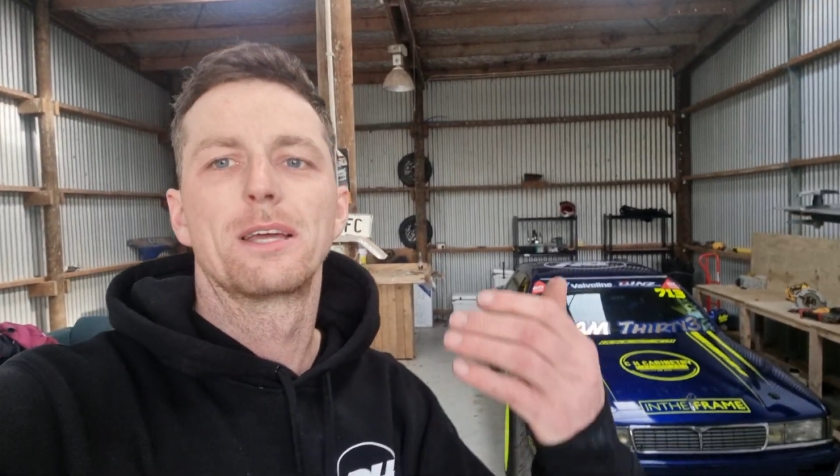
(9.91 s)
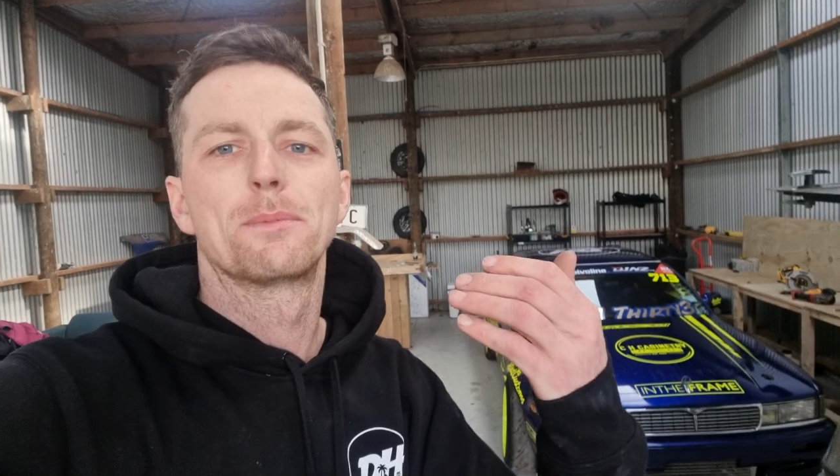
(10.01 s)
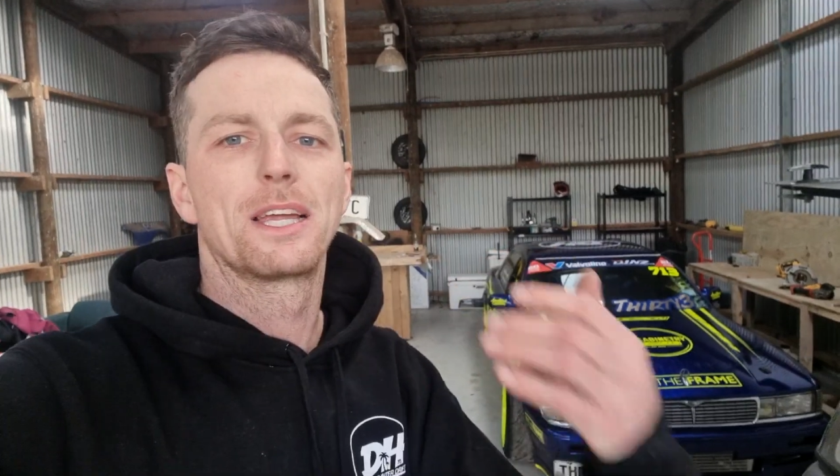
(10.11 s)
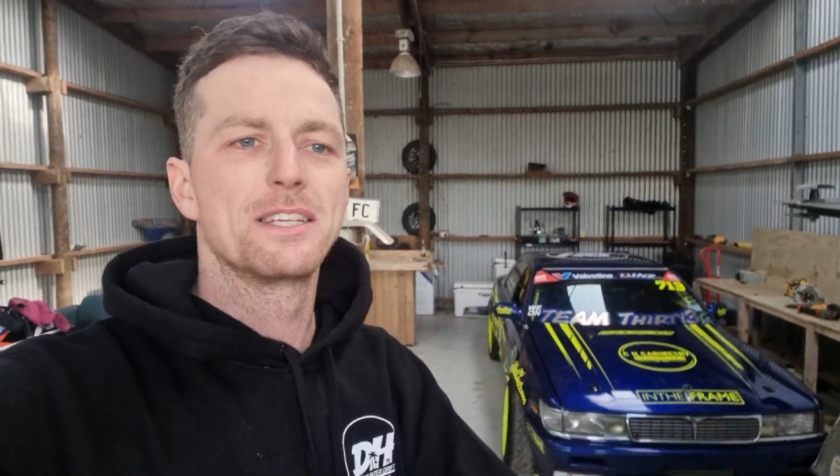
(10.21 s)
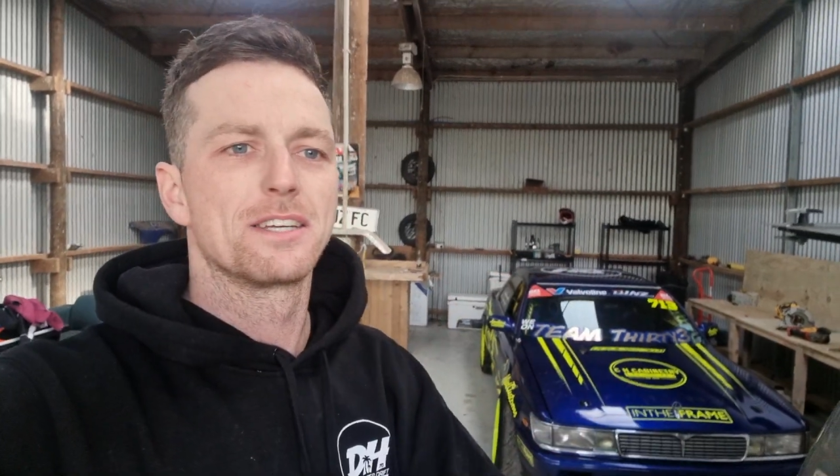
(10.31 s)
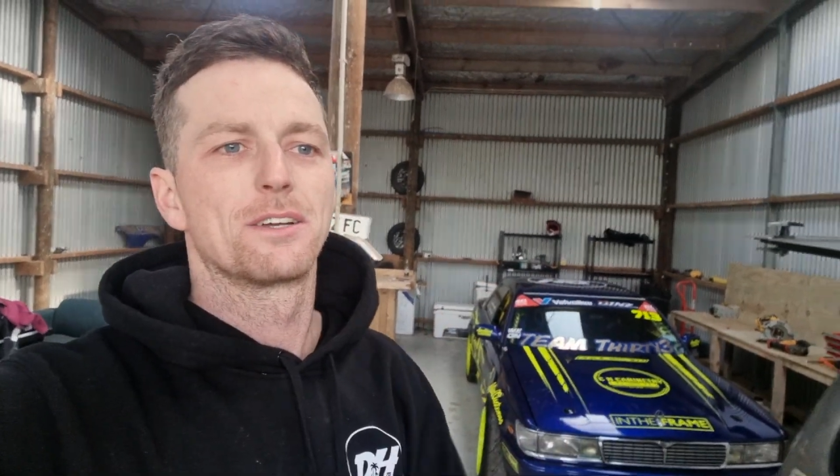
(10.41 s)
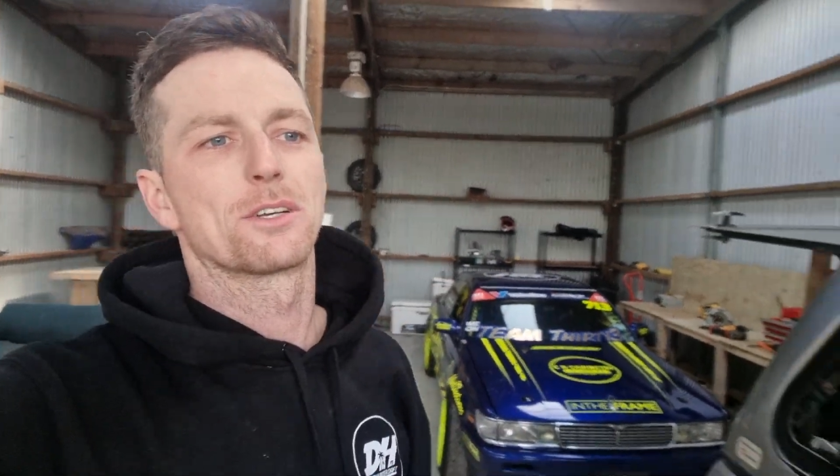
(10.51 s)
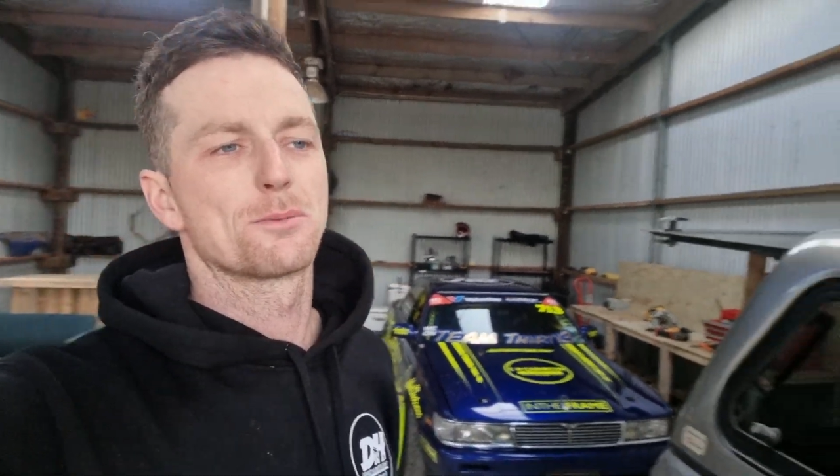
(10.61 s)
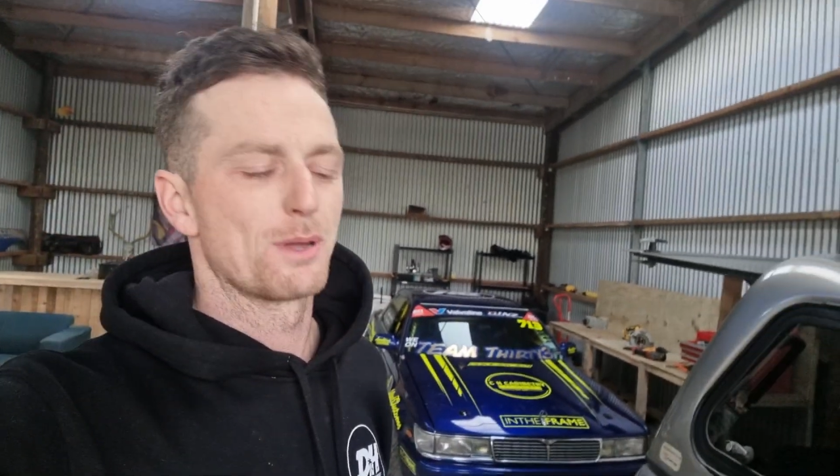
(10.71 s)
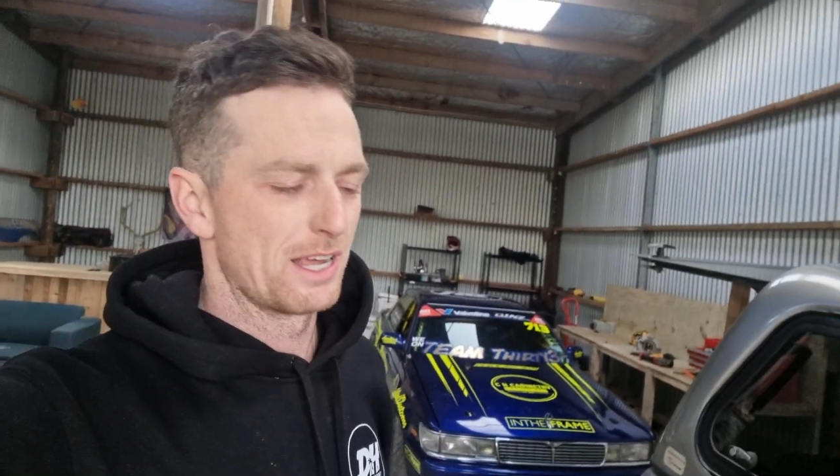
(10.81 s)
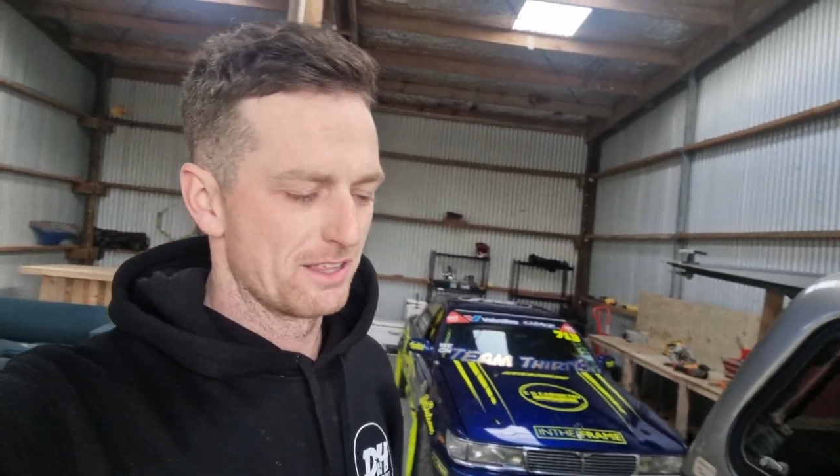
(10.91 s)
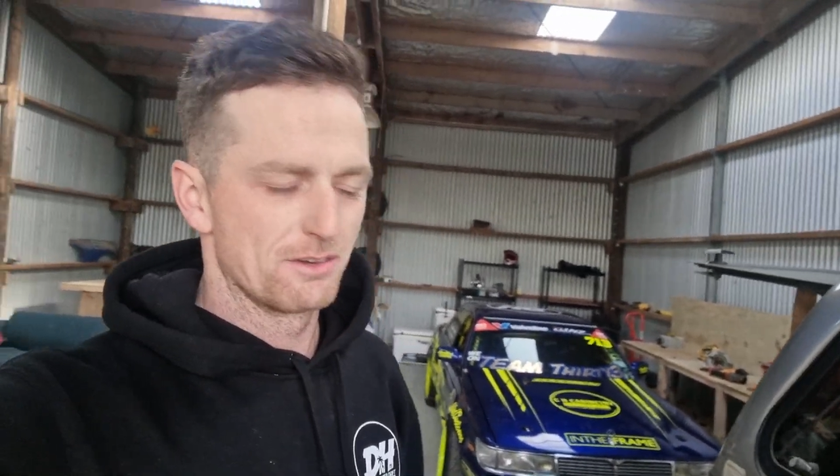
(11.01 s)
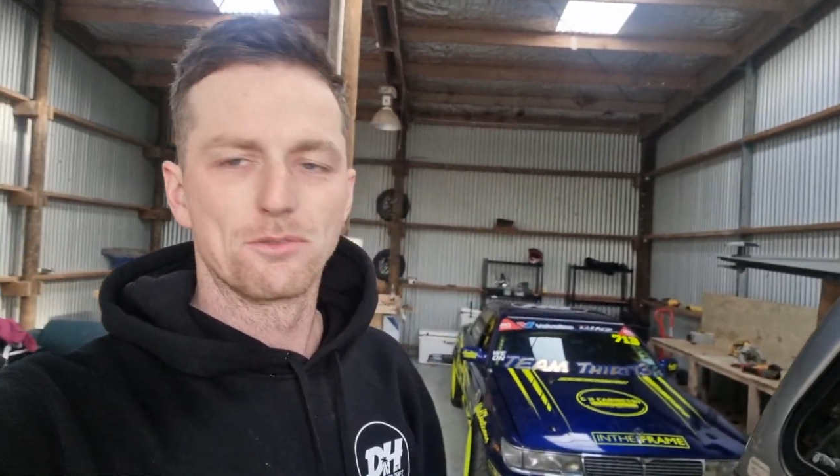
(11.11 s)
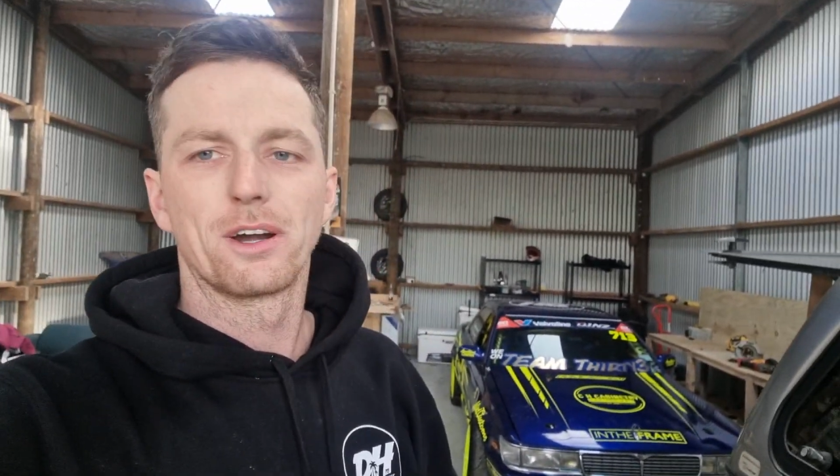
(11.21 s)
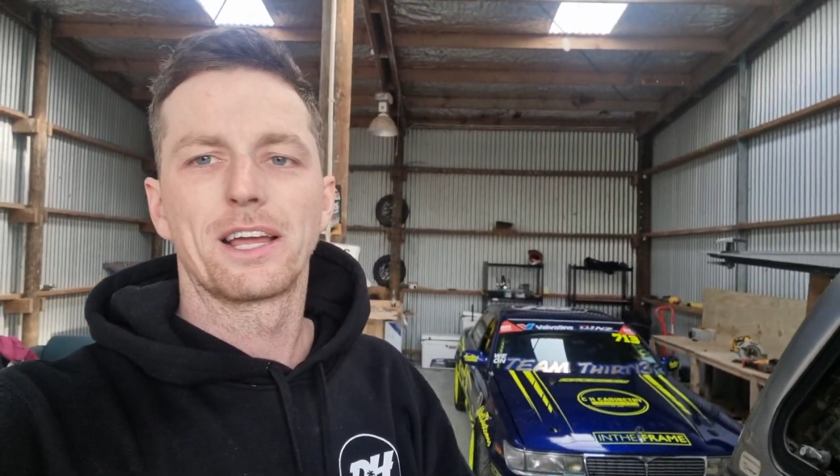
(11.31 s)
it'd be easier to explain
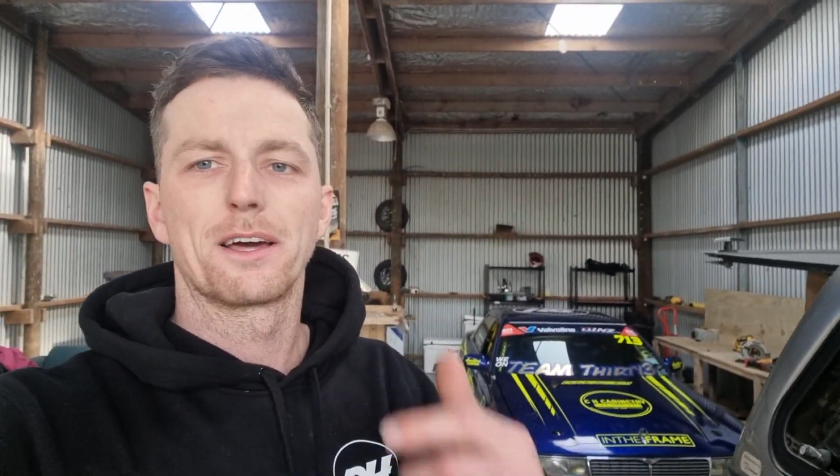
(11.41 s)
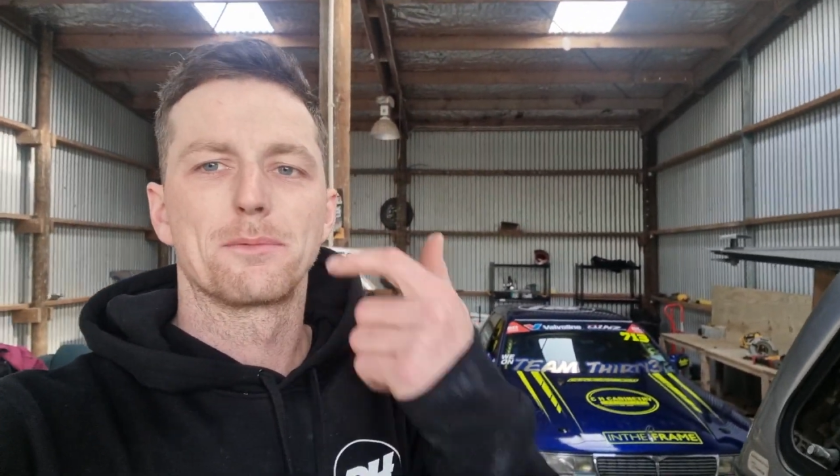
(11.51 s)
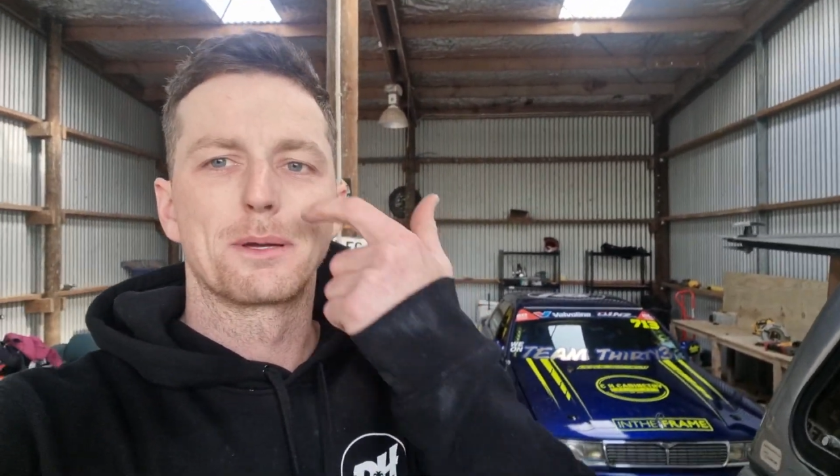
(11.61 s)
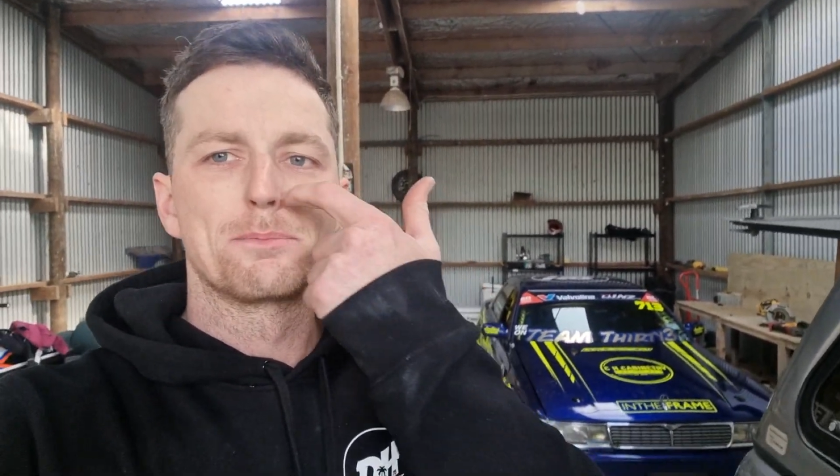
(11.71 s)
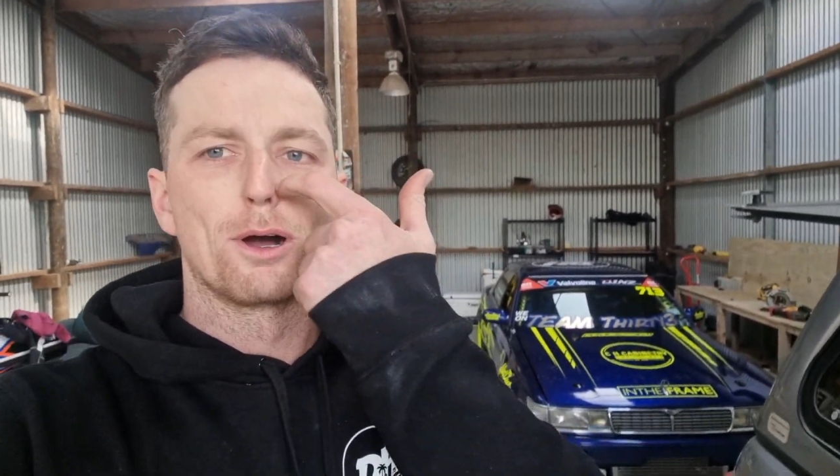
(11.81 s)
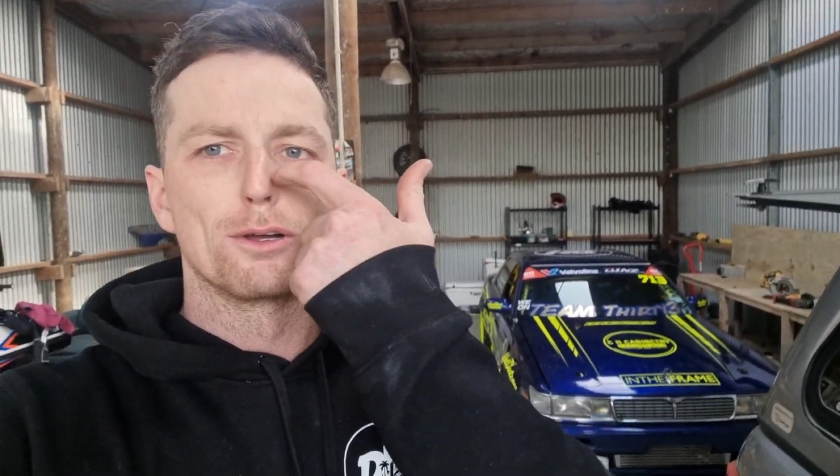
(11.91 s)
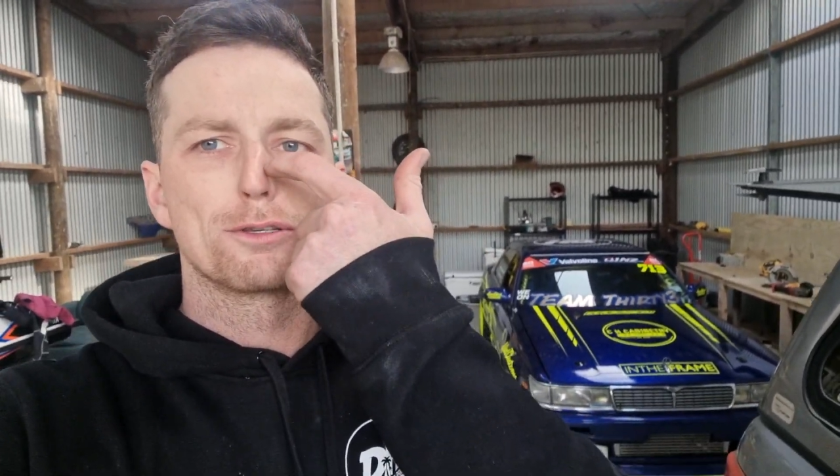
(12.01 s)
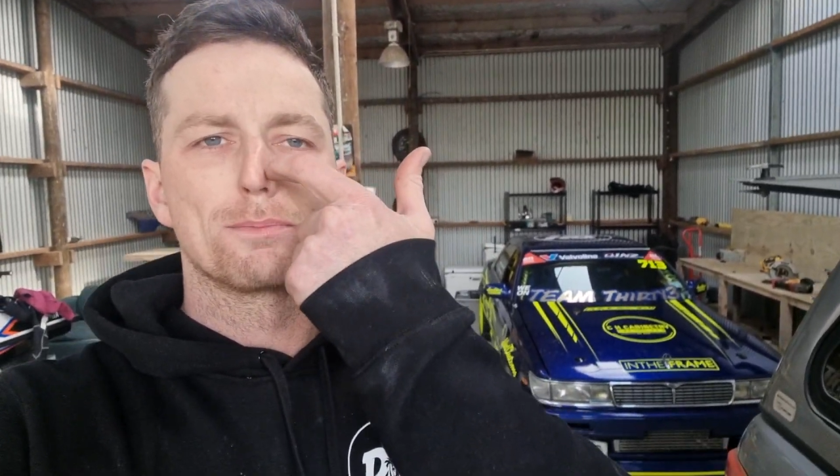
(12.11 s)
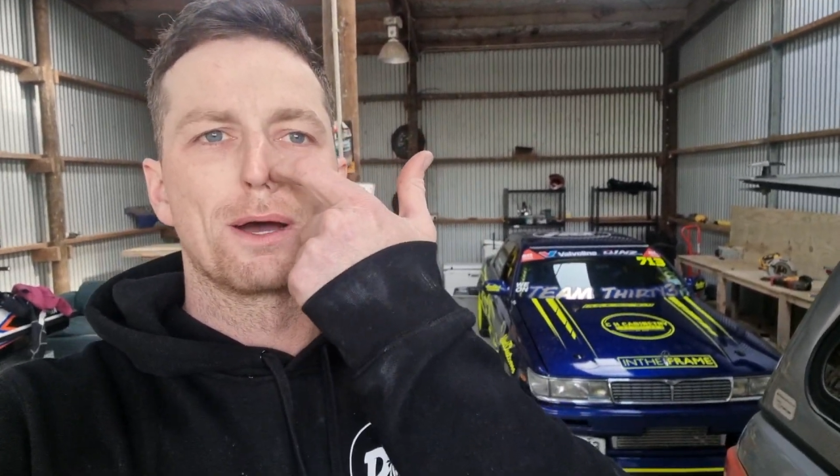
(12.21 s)
than writing out a big post.